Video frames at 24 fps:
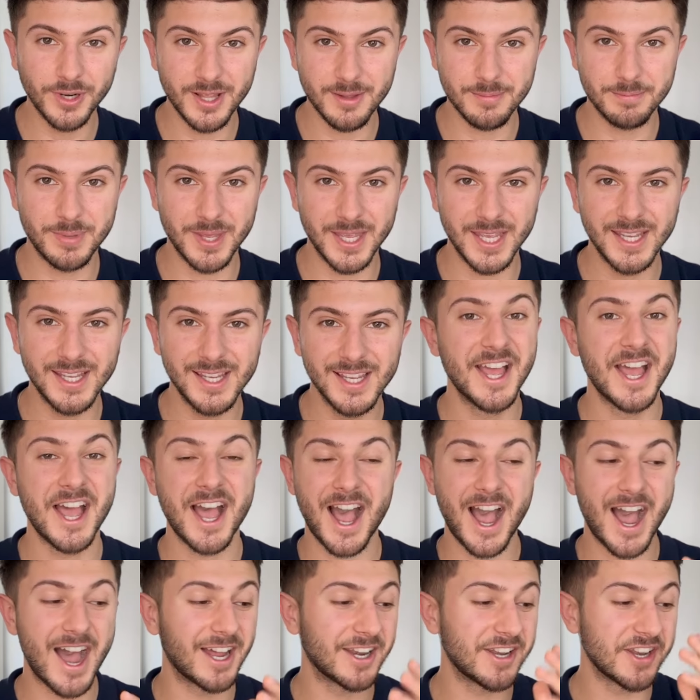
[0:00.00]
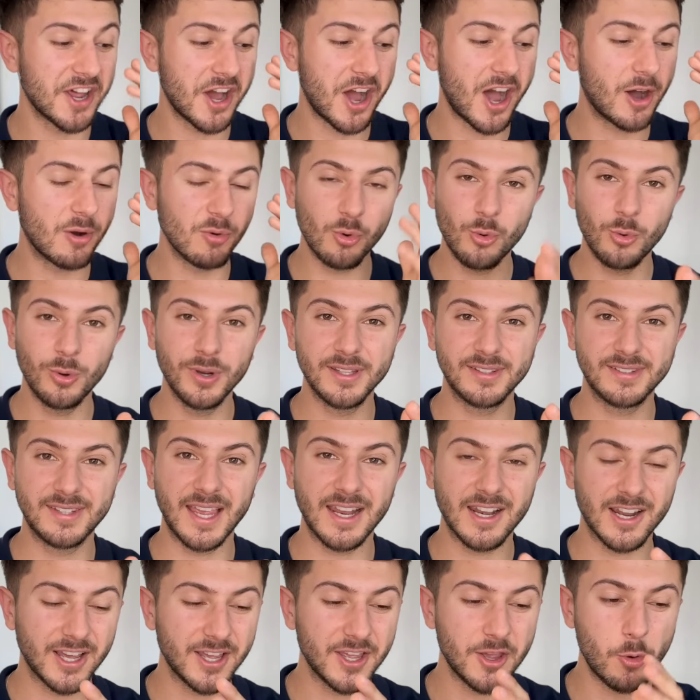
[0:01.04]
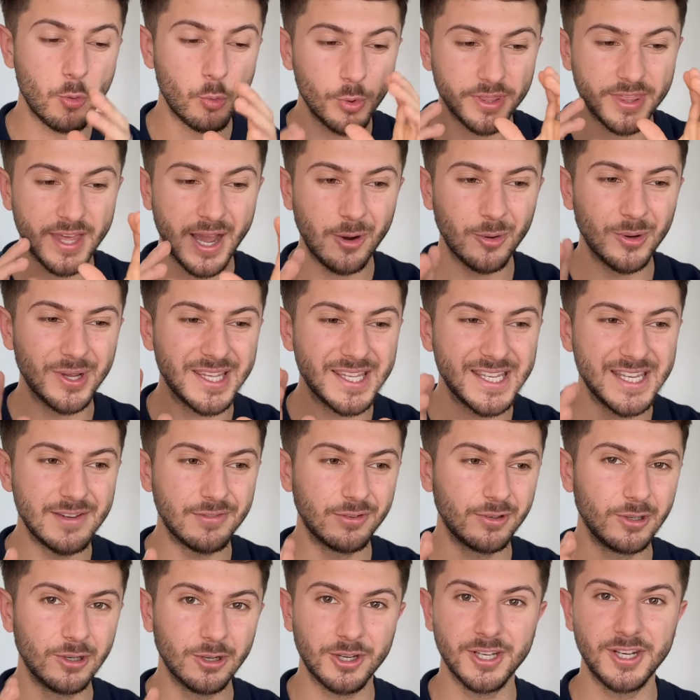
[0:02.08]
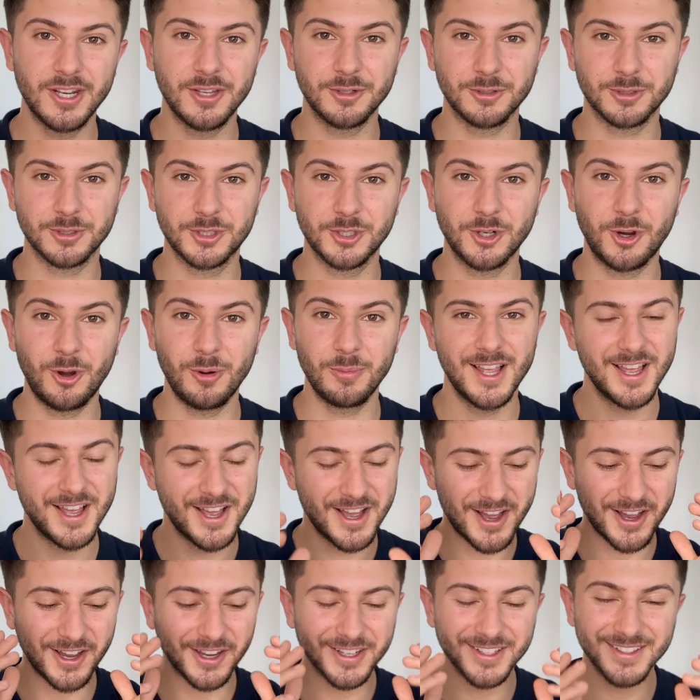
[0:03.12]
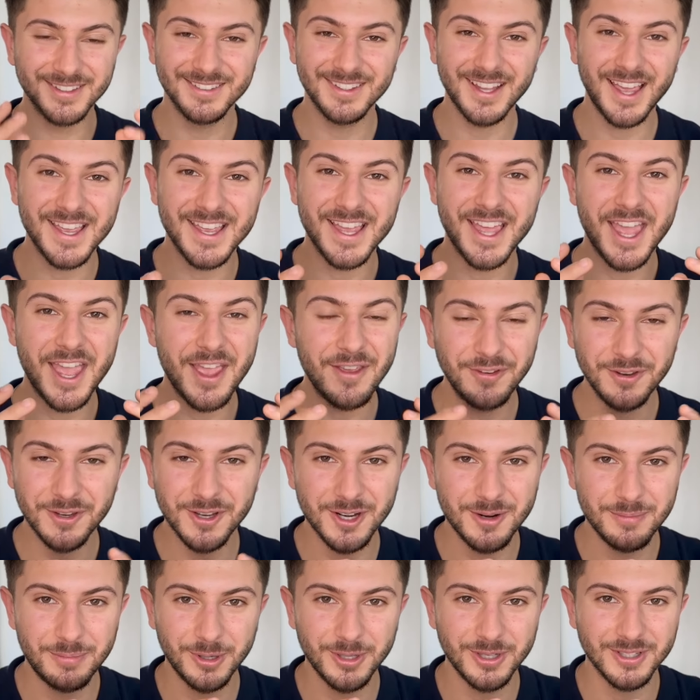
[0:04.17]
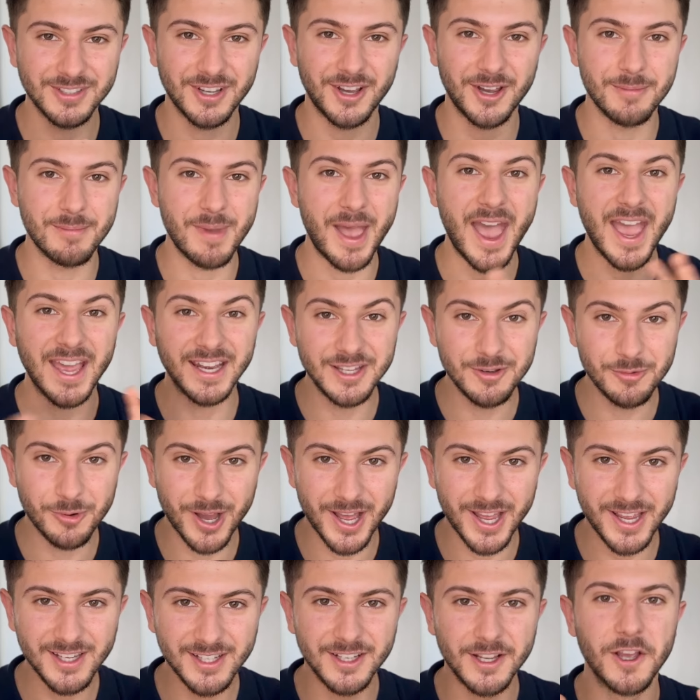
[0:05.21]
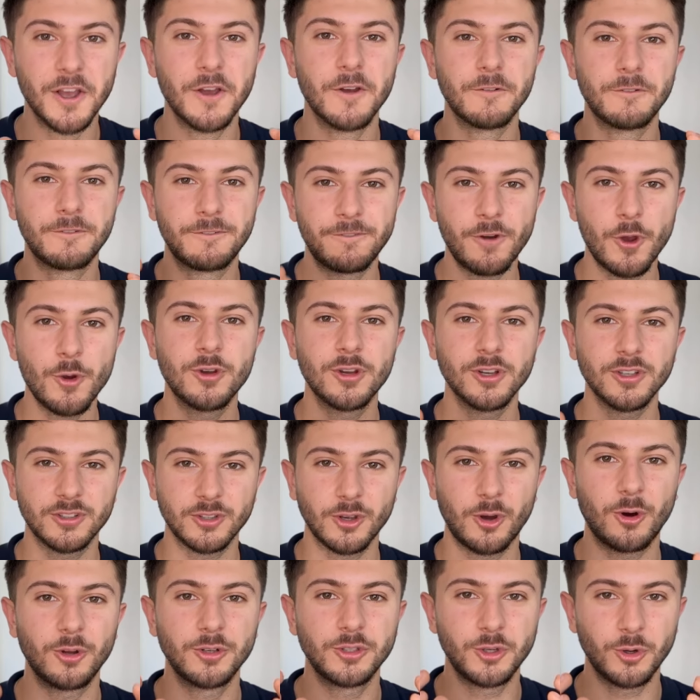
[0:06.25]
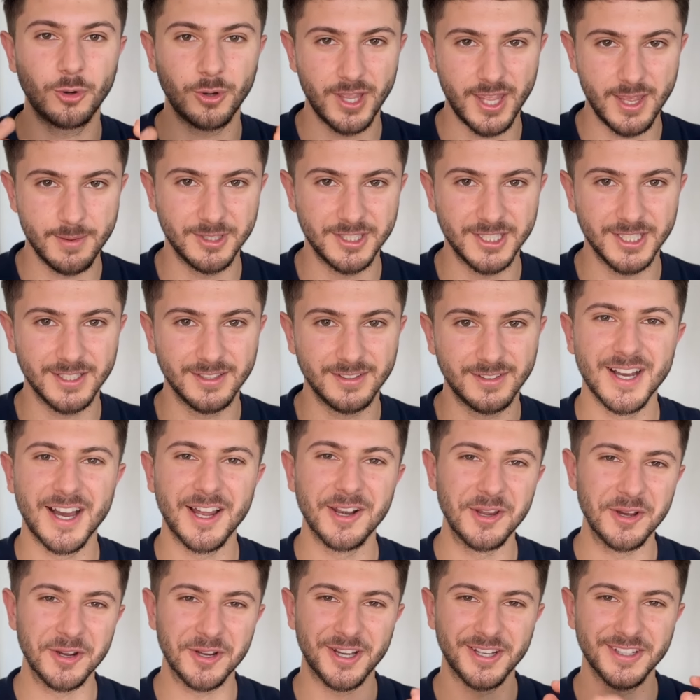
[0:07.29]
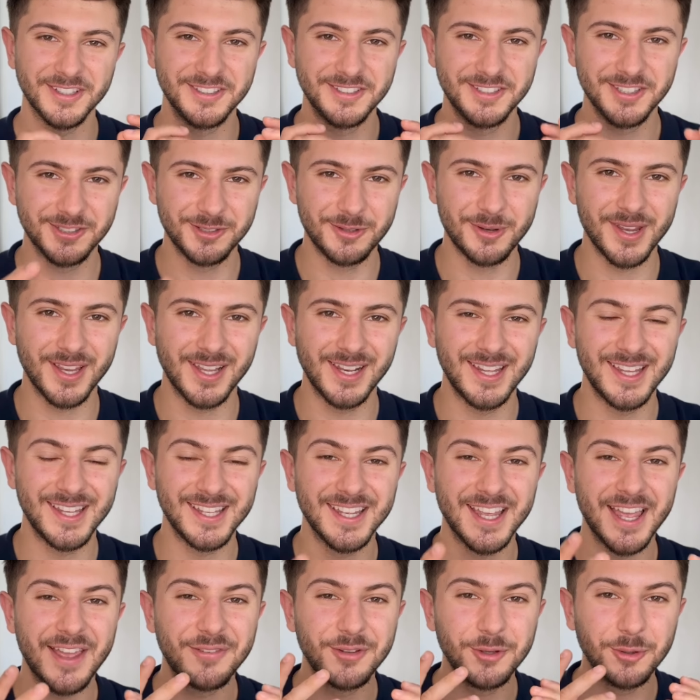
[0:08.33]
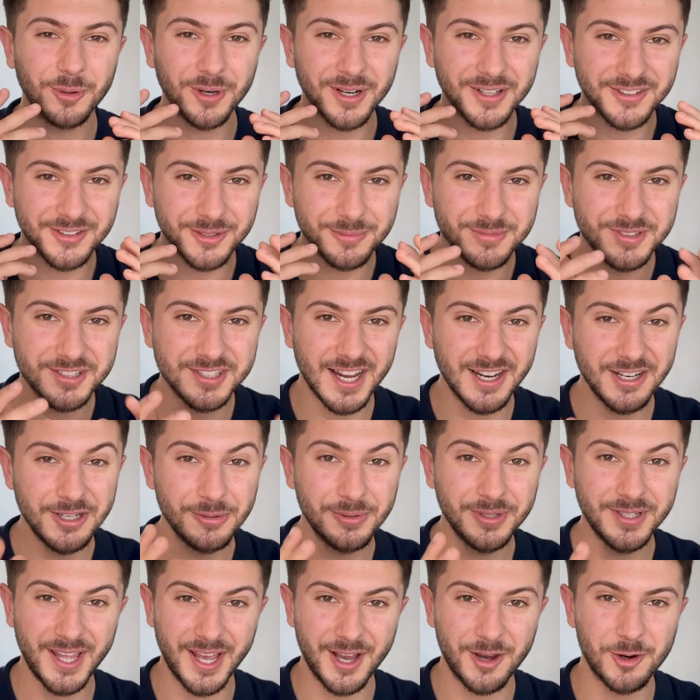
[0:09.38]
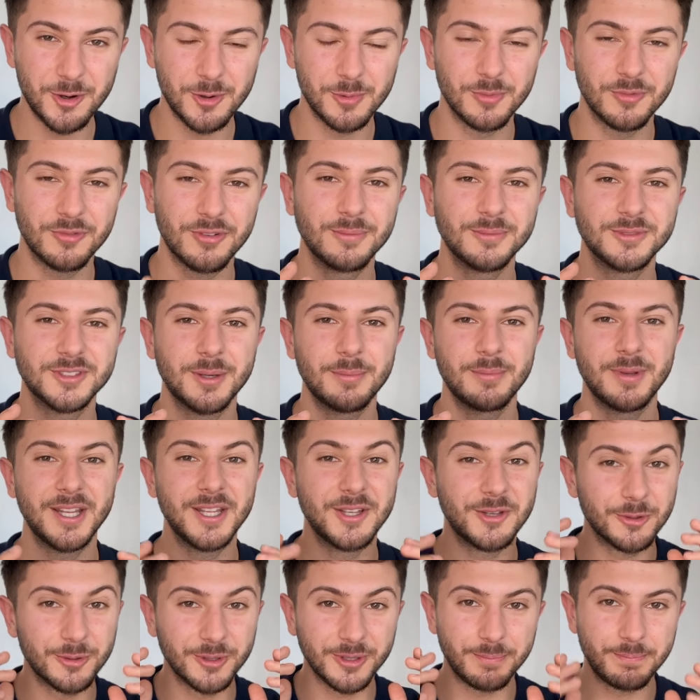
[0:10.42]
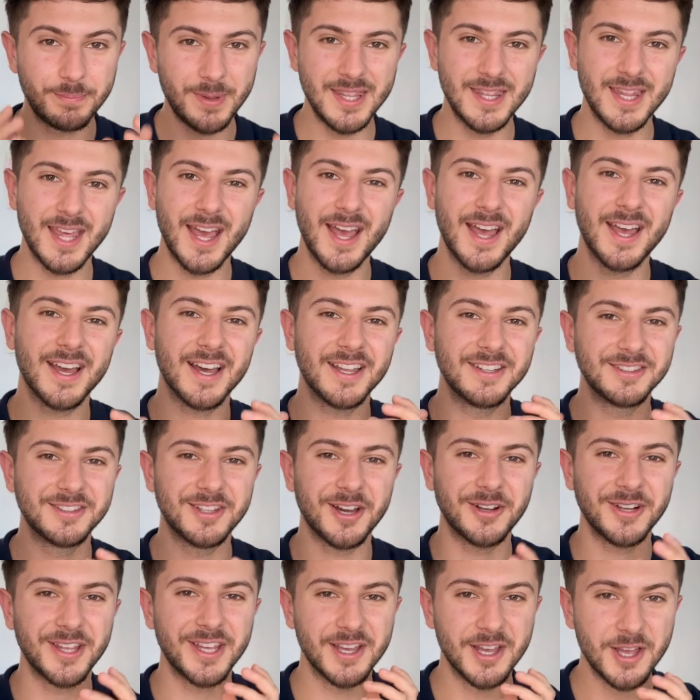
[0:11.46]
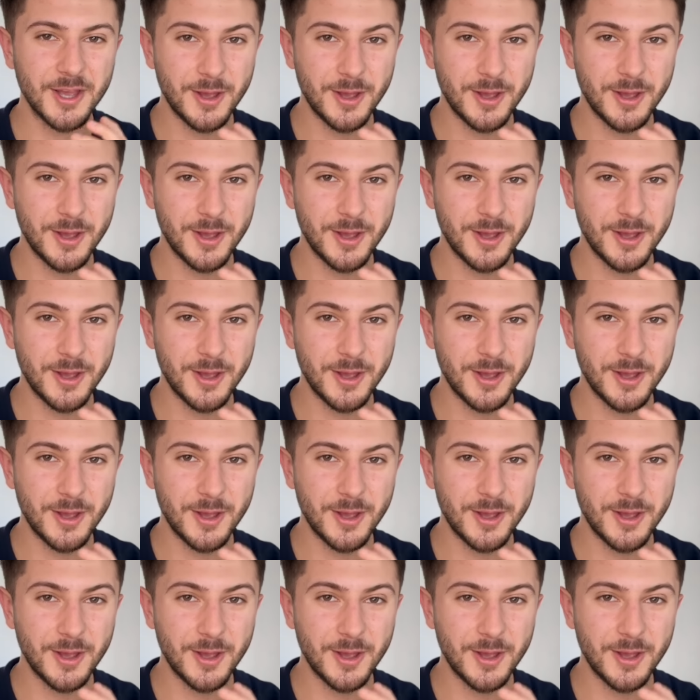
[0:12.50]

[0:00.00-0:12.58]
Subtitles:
it be? And I'll always say, like, without even looking at your shop, I can say, if you're gonna put your time anywhere, focus on your images. And look guys, just quickly, if you wanted some genuine help from somebody who has been there and done it